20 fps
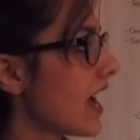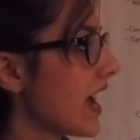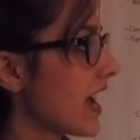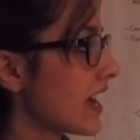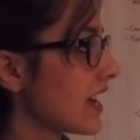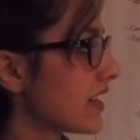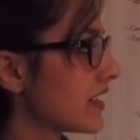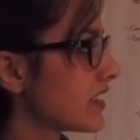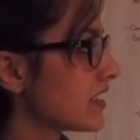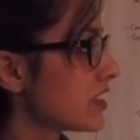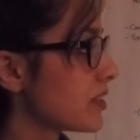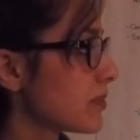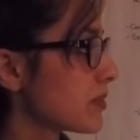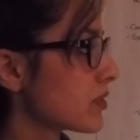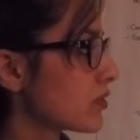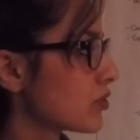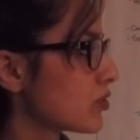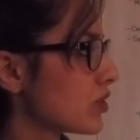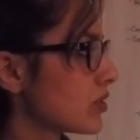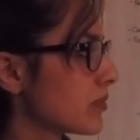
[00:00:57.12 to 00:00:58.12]
And the
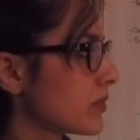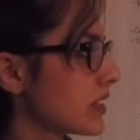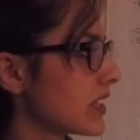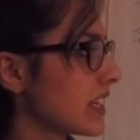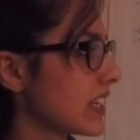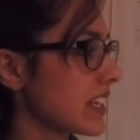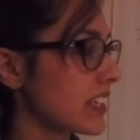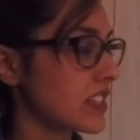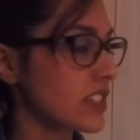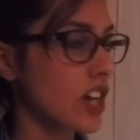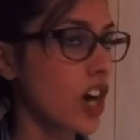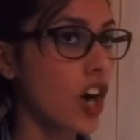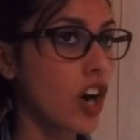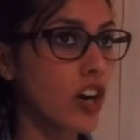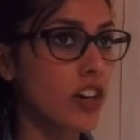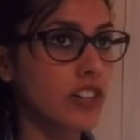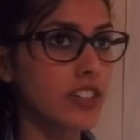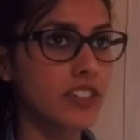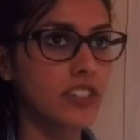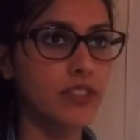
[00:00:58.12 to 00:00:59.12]
typical treatment is
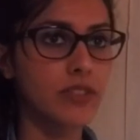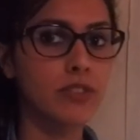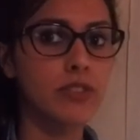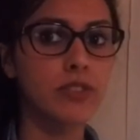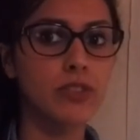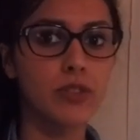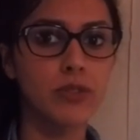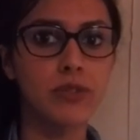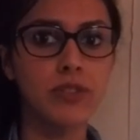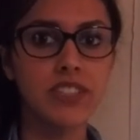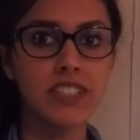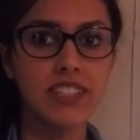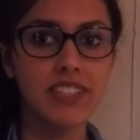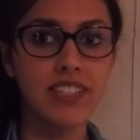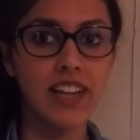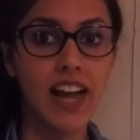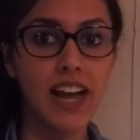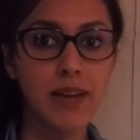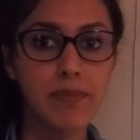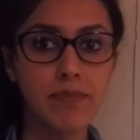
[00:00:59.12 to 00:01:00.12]
HAART, so this
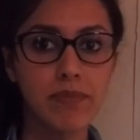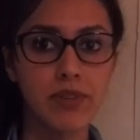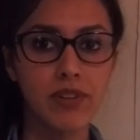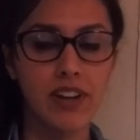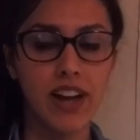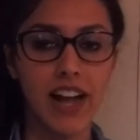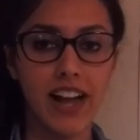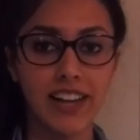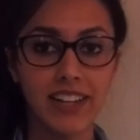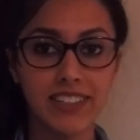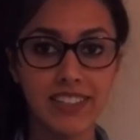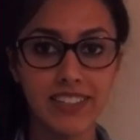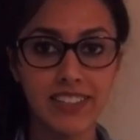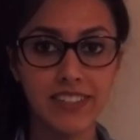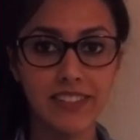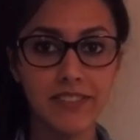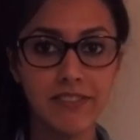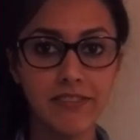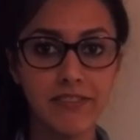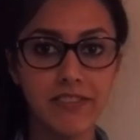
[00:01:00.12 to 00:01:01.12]
is
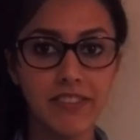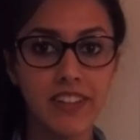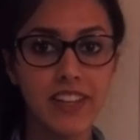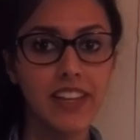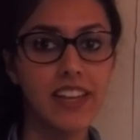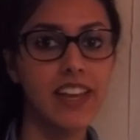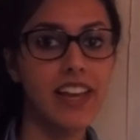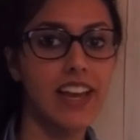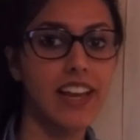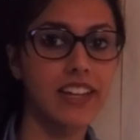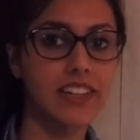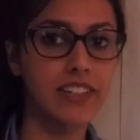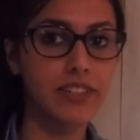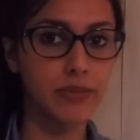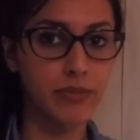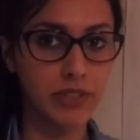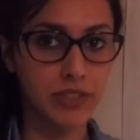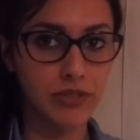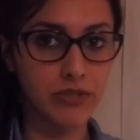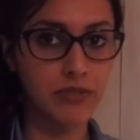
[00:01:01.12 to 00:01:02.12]
hyperactive
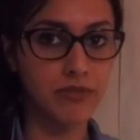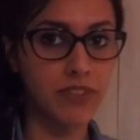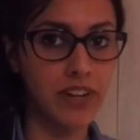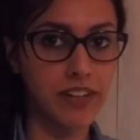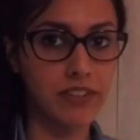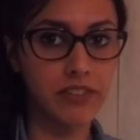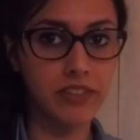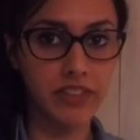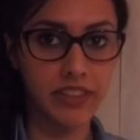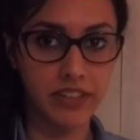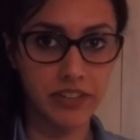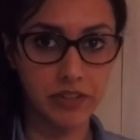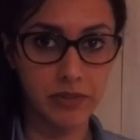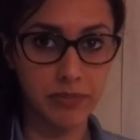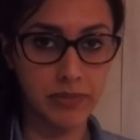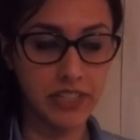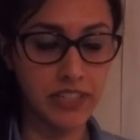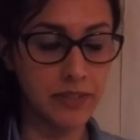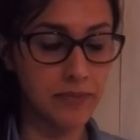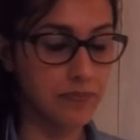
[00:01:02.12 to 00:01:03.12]
antiretroviral
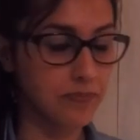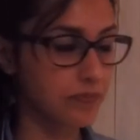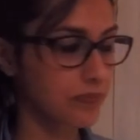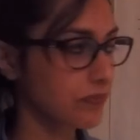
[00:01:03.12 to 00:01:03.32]
therapy.